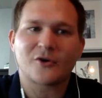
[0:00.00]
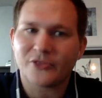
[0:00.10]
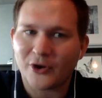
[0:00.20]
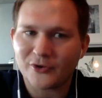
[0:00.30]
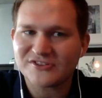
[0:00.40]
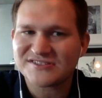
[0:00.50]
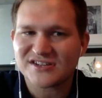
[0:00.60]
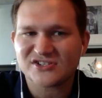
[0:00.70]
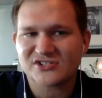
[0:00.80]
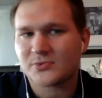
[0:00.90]
the early
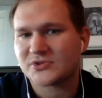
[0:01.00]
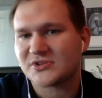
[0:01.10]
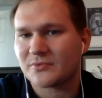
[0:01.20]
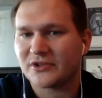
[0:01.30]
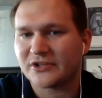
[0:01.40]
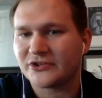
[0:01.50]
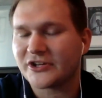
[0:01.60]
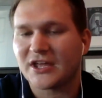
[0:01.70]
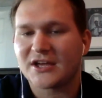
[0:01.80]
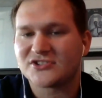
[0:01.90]
stages, I wasn't really
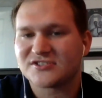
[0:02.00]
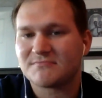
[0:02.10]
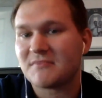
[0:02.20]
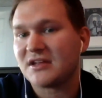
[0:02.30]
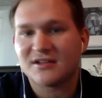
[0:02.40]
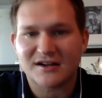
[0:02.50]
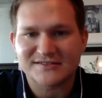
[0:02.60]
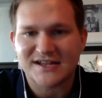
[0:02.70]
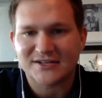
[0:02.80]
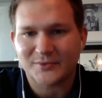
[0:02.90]
looking. I just made
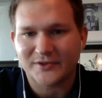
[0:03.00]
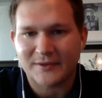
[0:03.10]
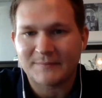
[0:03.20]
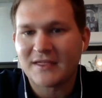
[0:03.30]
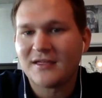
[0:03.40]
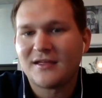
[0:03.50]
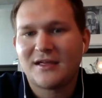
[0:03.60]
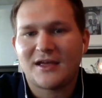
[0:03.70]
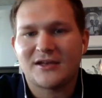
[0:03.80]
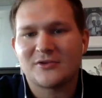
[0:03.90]
contact with him.
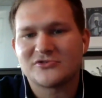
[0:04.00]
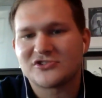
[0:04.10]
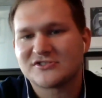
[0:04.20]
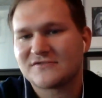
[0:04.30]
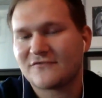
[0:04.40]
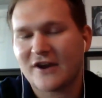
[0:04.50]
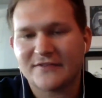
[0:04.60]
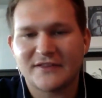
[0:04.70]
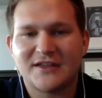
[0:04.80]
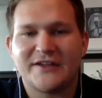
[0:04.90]
And it was just
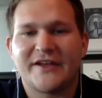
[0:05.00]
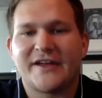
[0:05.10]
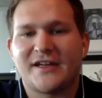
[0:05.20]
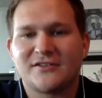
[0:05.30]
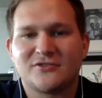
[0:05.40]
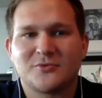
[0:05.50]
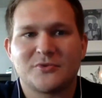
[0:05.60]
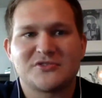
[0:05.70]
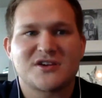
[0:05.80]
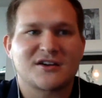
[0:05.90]
friendly, and
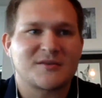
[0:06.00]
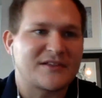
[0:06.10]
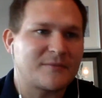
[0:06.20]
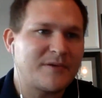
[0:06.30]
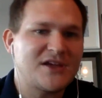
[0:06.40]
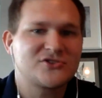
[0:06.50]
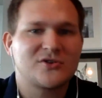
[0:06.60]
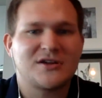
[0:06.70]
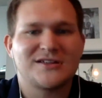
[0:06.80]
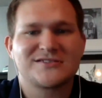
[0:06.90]
we talked about the
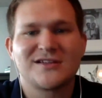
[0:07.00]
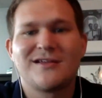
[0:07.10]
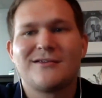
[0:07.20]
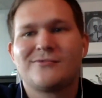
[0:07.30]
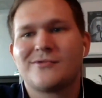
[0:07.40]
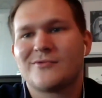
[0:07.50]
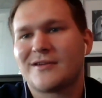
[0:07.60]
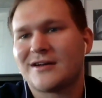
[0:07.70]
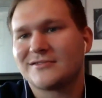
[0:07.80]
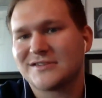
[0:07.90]
Patriots. We
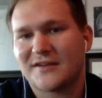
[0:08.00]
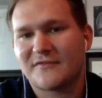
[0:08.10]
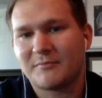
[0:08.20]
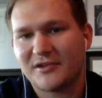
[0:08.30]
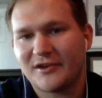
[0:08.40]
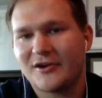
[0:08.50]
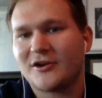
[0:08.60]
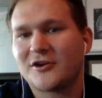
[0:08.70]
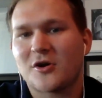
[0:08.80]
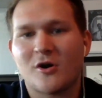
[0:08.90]
went out to have a
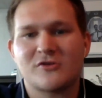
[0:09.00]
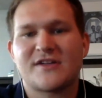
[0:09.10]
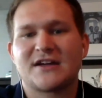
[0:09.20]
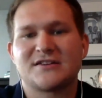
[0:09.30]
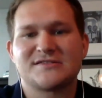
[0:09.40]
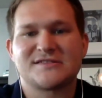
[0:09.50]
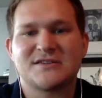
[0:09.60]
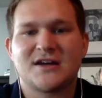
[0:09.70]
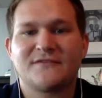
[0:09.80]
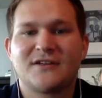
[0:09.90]
beer, all that good
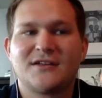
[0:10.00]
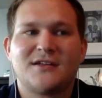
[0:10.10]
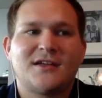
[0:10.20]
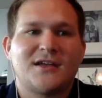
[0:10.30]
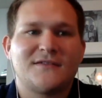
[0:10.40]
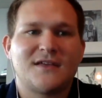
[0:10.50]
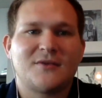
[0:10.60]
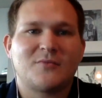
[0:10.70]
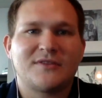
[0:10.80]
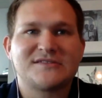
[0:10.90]
stuff. And
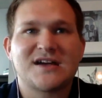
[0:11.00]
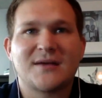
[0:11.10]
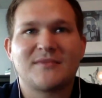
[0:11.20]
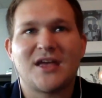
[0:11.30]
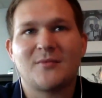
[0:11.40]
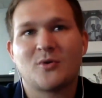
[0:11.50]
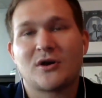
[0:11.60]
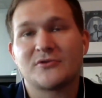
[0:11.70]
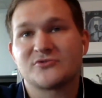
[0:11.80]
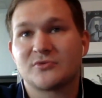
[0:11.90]
then when the time came
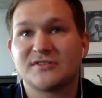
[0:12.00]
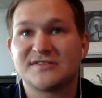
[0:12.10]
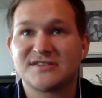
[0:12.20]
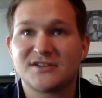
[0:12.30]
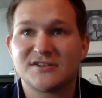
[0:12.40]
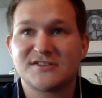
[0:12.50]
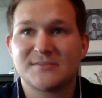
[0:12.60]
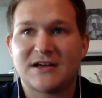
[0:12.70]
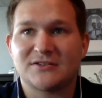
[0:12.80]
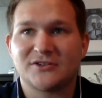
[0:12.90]
where I was really serious
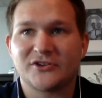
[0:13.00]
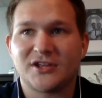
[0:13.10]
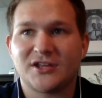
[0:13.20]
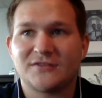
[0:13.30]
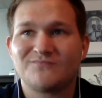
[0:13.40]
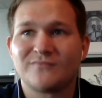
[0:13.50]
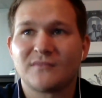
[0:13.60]
about looking,